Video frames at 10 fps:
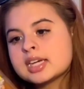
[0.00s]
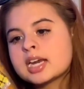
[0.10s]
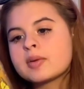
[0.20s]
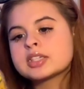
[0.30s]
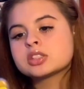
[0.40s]

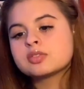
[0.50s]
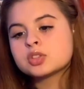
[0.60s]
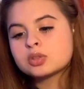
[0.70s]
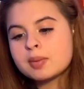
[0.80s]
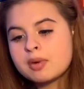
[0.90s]
Anyway, so if you
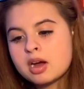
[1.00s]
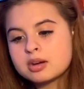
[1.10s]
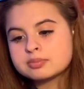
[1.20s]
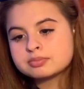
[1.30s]
swipe up,